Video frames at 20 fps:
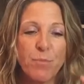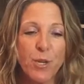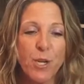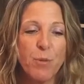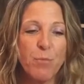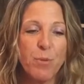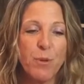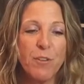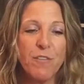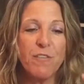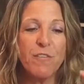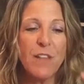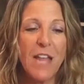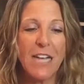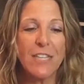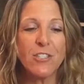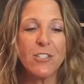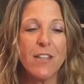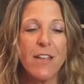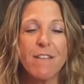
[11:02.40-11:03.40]
purple
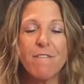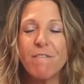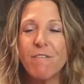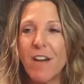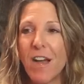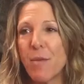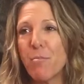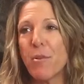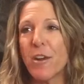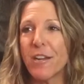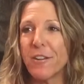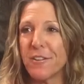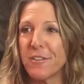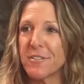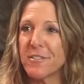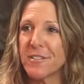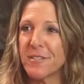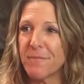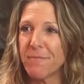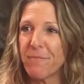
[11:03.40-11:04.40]
flashlight
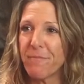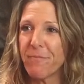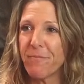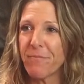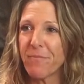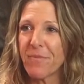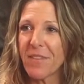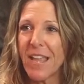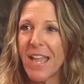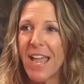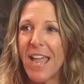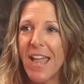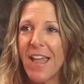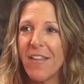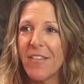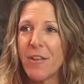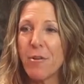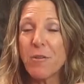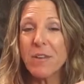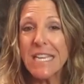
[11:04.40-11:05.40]
vibrators
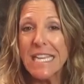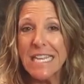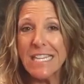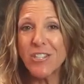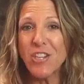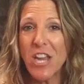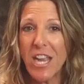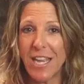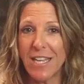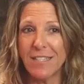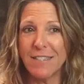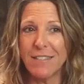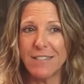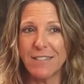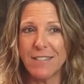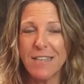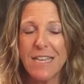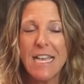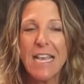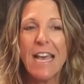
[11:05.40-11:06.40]
and they were
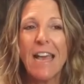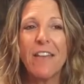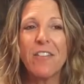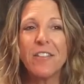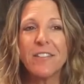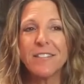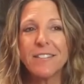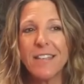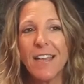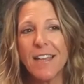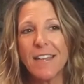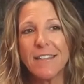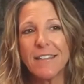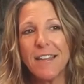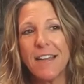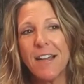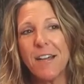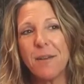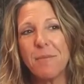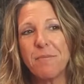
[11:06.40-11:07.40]
keychains and they
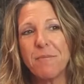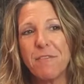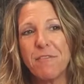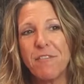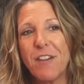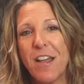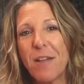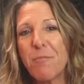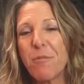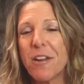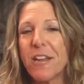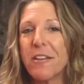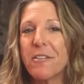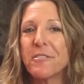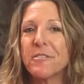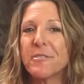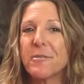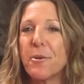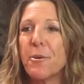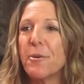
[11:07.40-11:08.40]
said um, vibrate
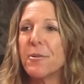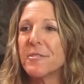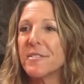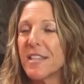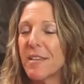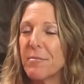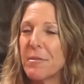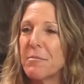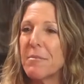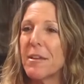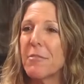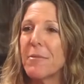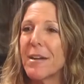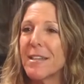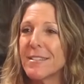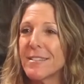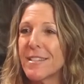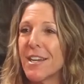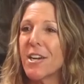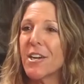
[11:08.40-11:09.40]
your soul
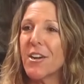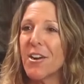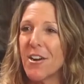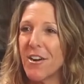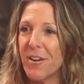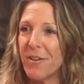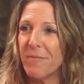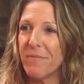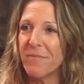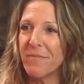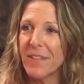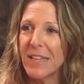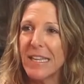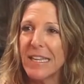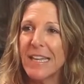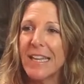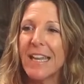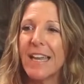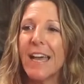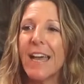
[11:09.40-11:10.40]
wmaywest.com
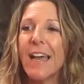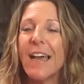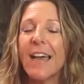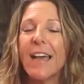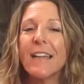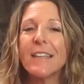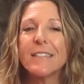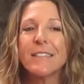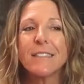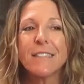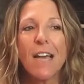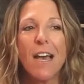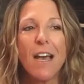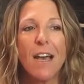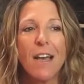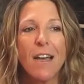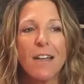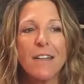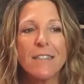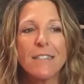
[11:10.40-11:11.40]
and
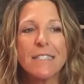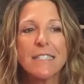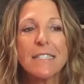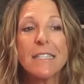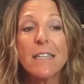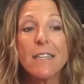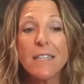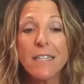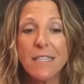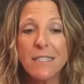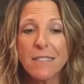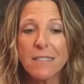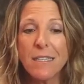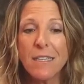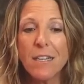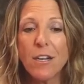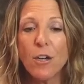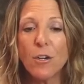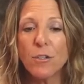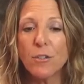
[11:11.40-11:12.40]
uh, celia
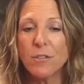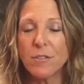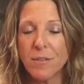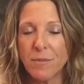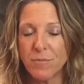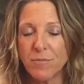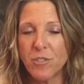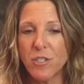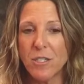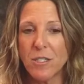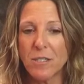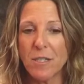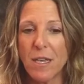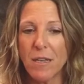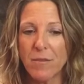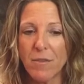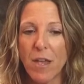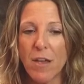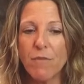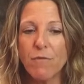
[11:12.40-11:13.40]
siegel who's a she's
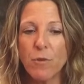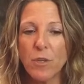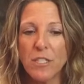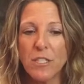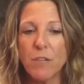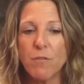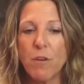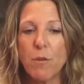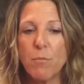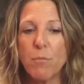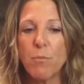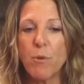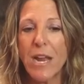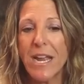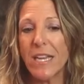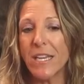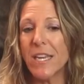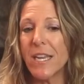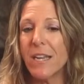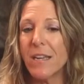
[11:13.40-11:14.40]
a, a voiceover
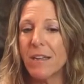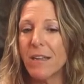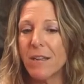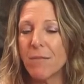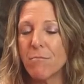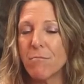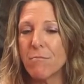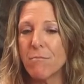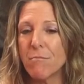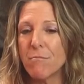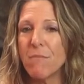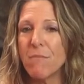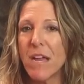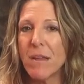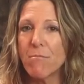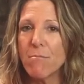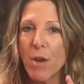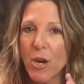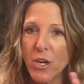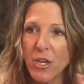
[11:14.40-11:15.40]
branding
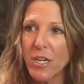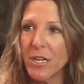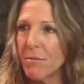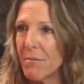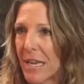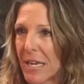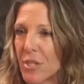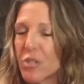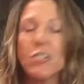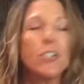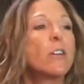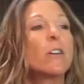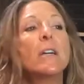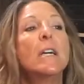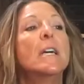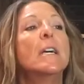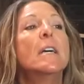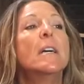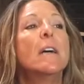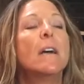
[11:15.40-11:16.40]
and marketing manager
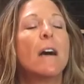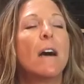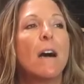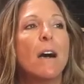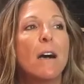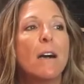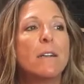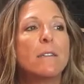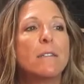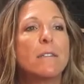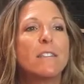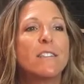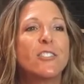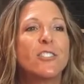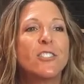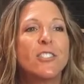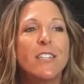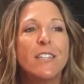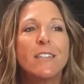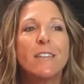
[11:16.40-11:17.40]
uh,
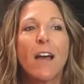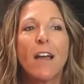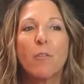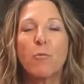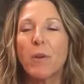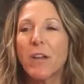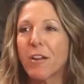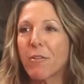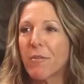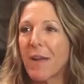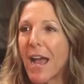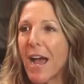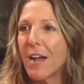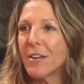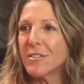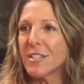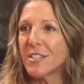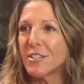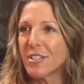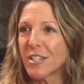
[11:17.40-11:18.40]
she and I went
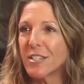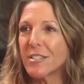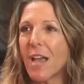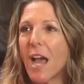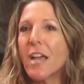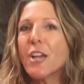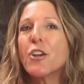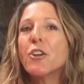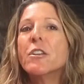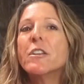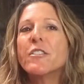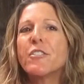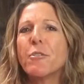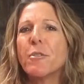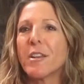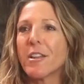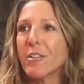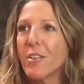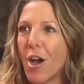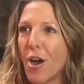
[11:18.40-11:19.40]
around because I couldn't
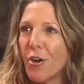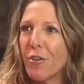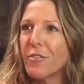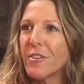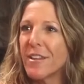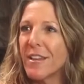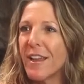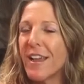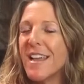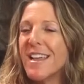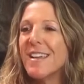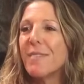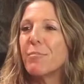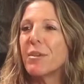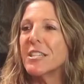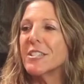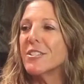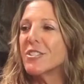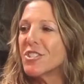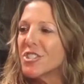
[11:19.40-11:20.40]
do it alone,
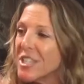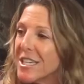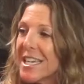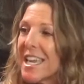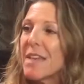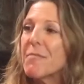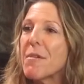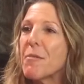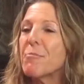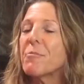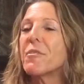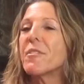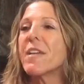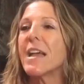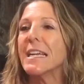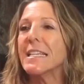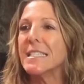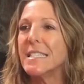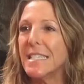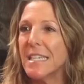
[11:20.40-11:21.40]
but she came up with
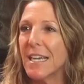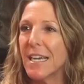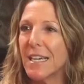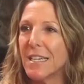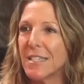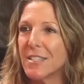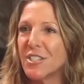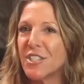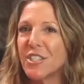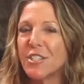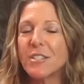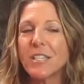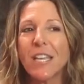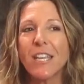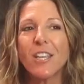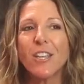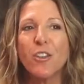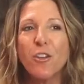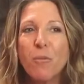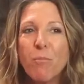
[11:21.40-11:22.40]
the idea and she's
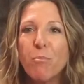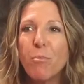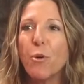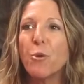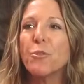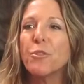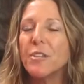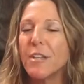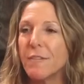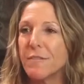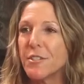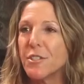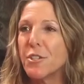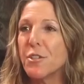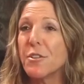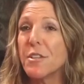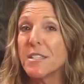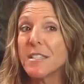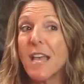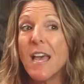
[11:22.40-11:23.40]
like, You're bold enough to
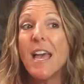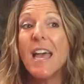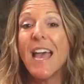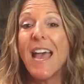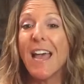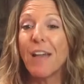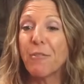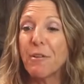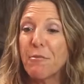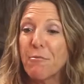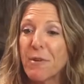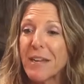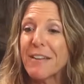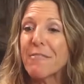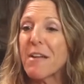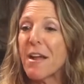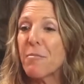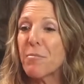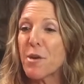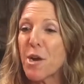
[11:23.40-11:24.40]
do this. And we went
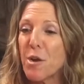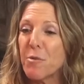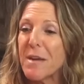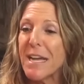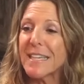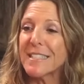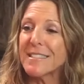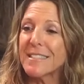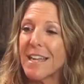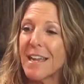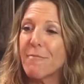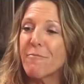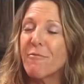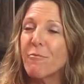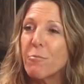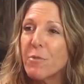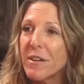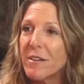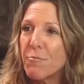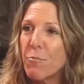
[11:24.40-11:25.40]
around Promax and
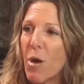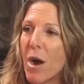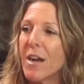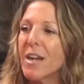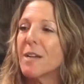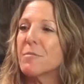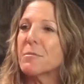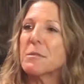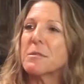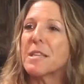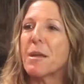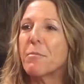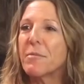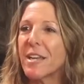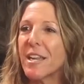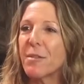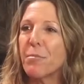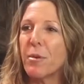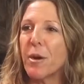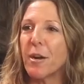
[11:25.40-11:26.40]
I would walk up to
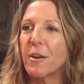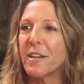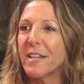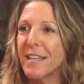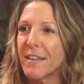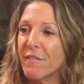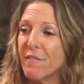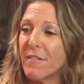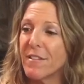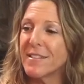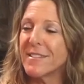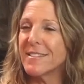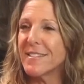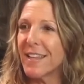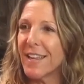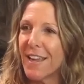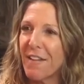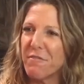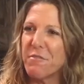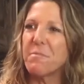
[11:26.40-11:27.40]
someone at a party and, and
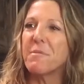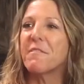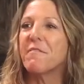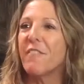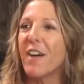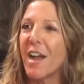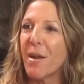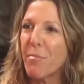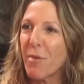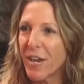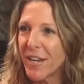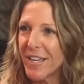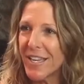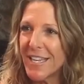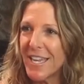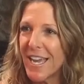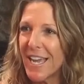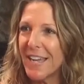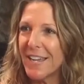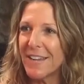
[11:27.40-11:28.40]
say, Have you been
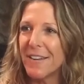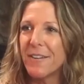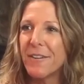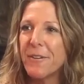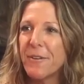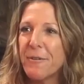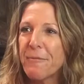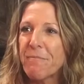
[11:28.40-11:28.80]
vibrated yet?